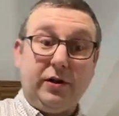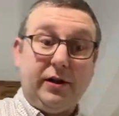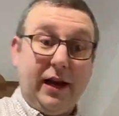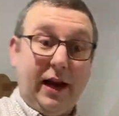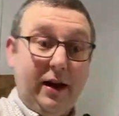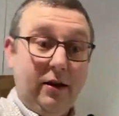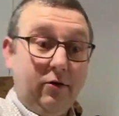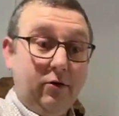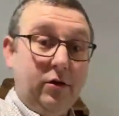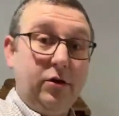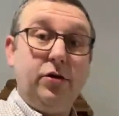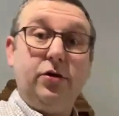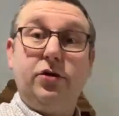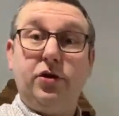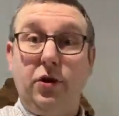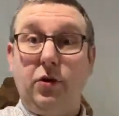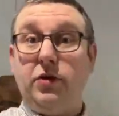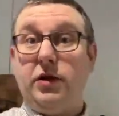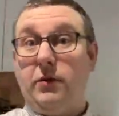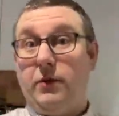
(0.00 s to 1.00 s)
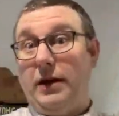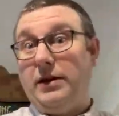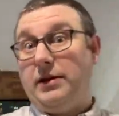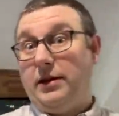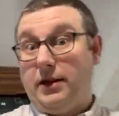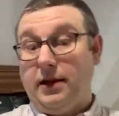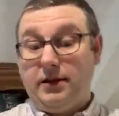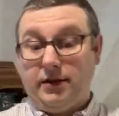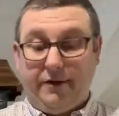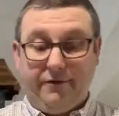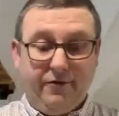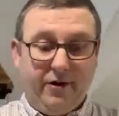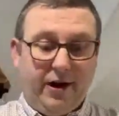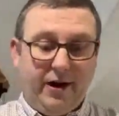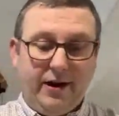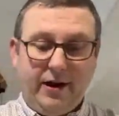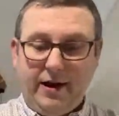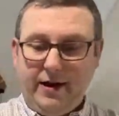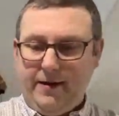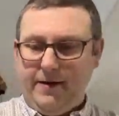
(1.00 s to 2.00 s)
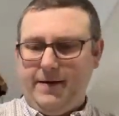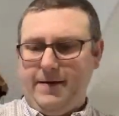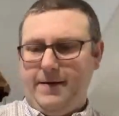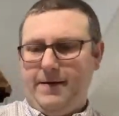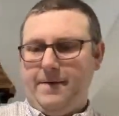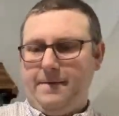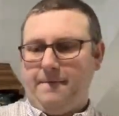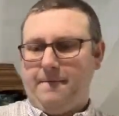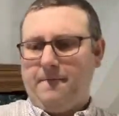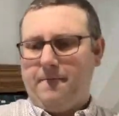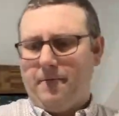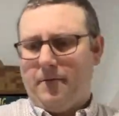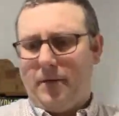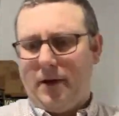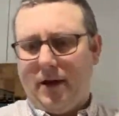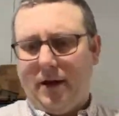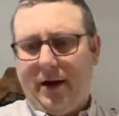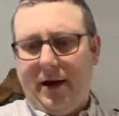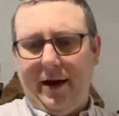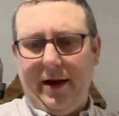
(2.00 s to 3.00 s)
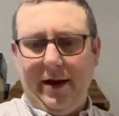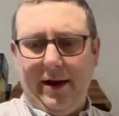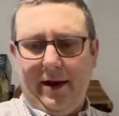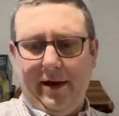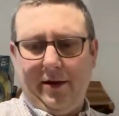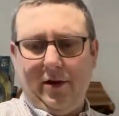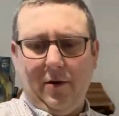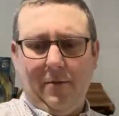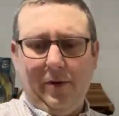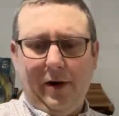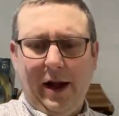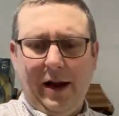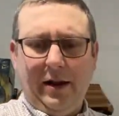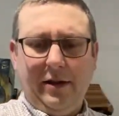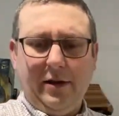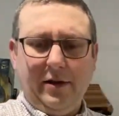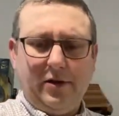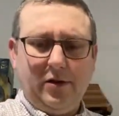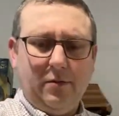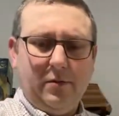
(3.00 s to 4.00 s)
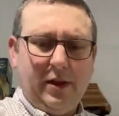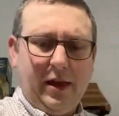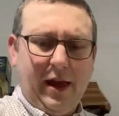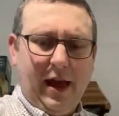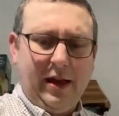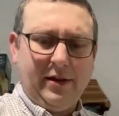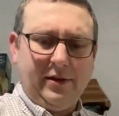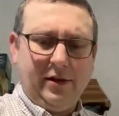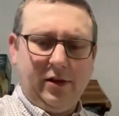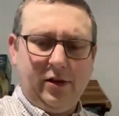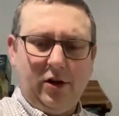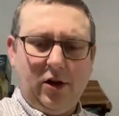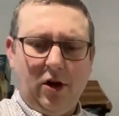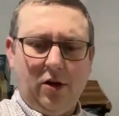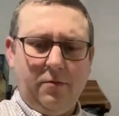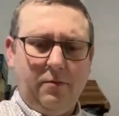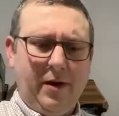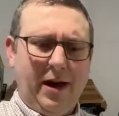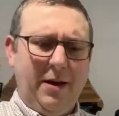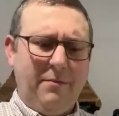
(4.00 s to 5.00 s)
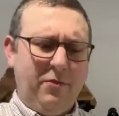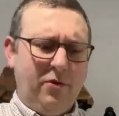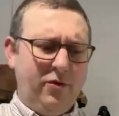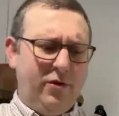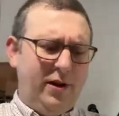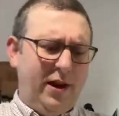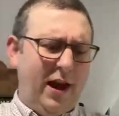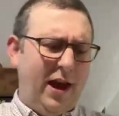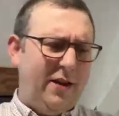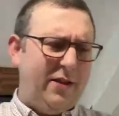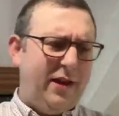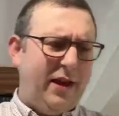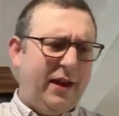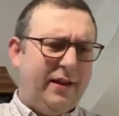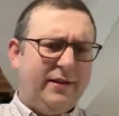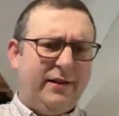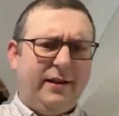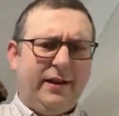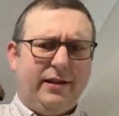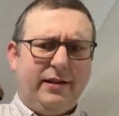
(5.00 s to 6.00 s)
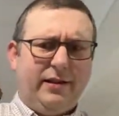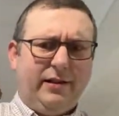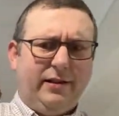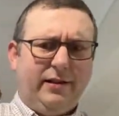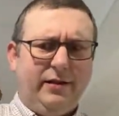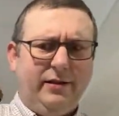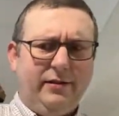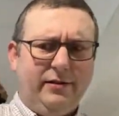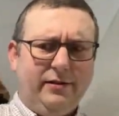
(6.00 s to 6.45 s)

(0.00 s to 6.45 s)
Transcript: out, Tuesday, Wednesday, Thursday, Friday. Complaining that something hasn't gone by Monday, I think is a little